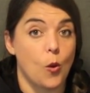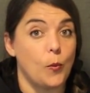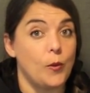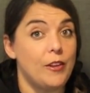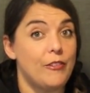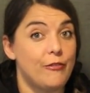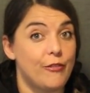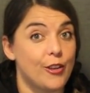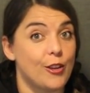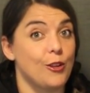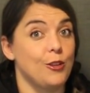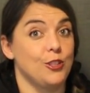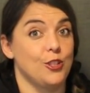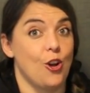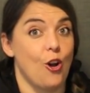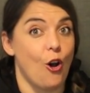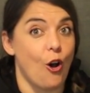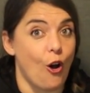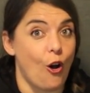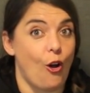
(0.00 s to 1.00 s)
We filled
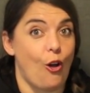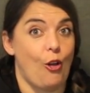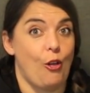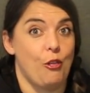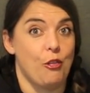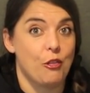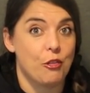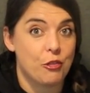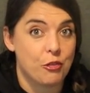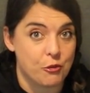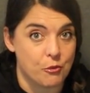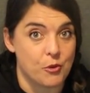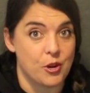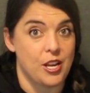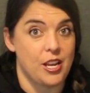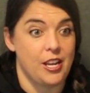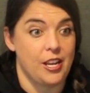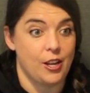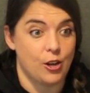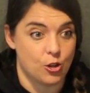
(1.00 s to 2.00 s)
all
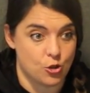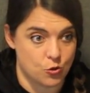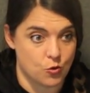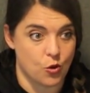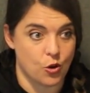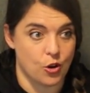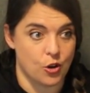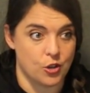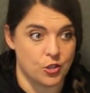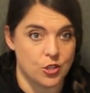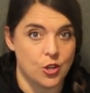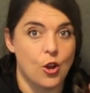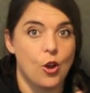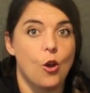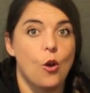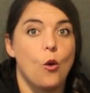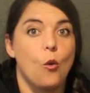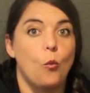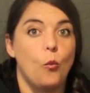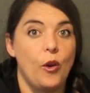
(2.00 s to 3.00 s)
three drawers
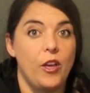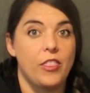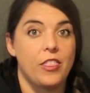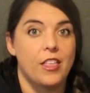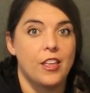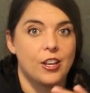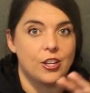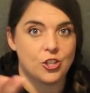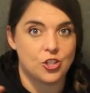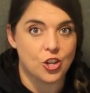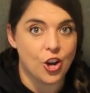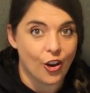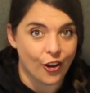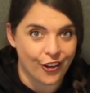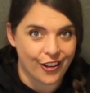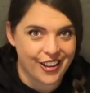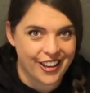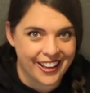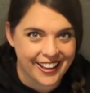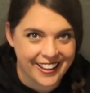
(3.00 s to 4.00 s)
with junk.